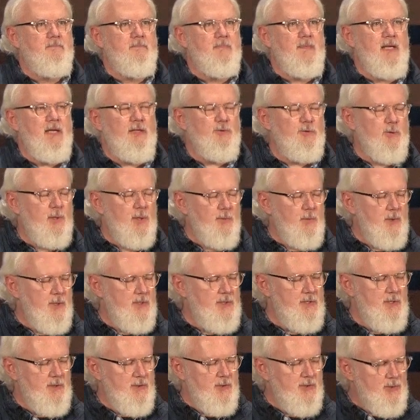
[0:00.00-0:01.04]
That's what I
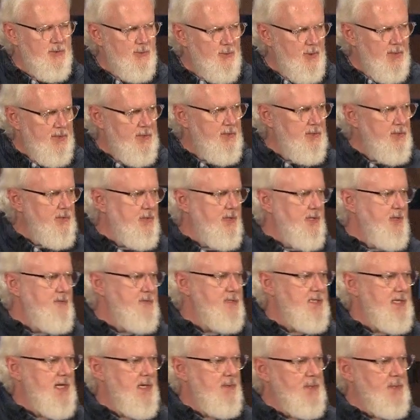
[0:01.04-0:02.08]
want you to do. Surrender your life to God,